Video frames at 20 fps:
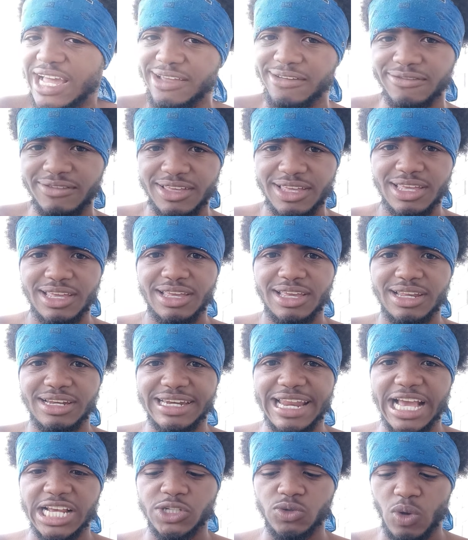life.
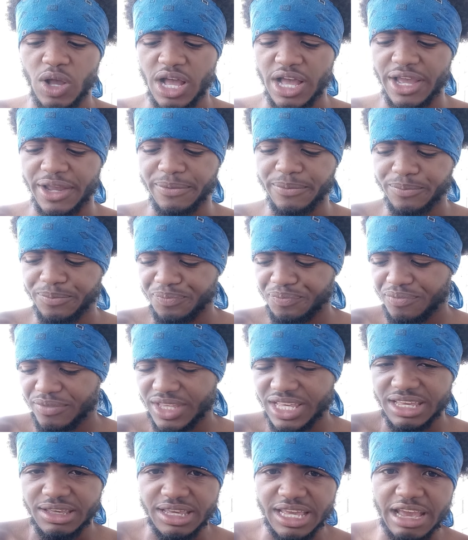That's why
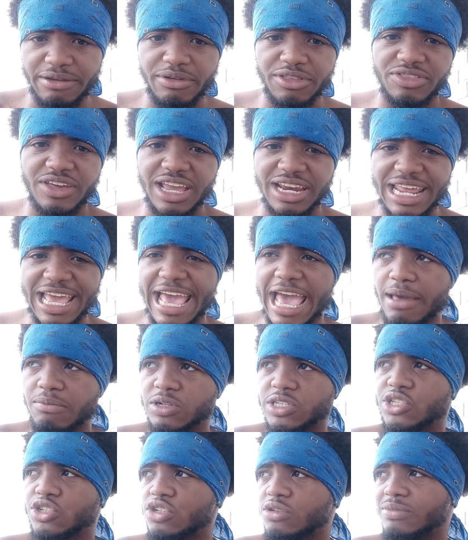everything that
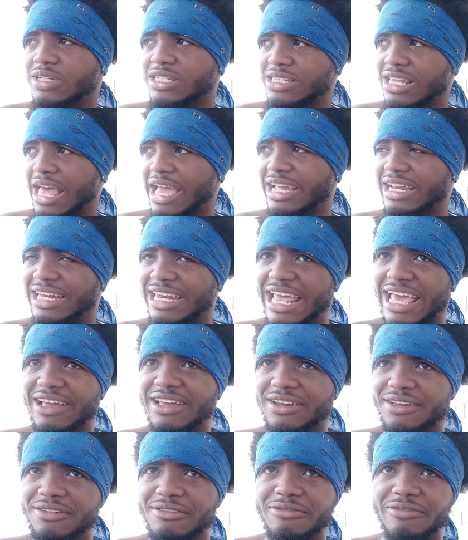happens to them is like
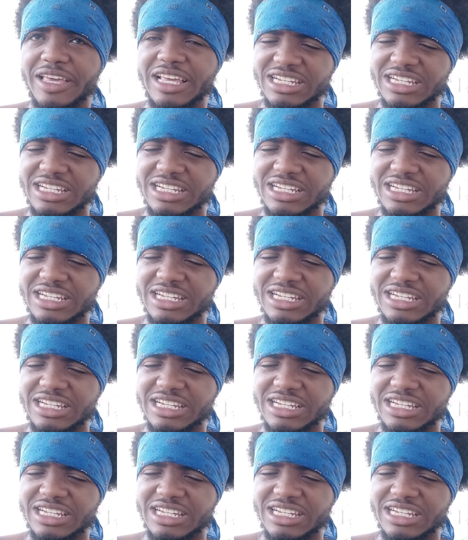negative.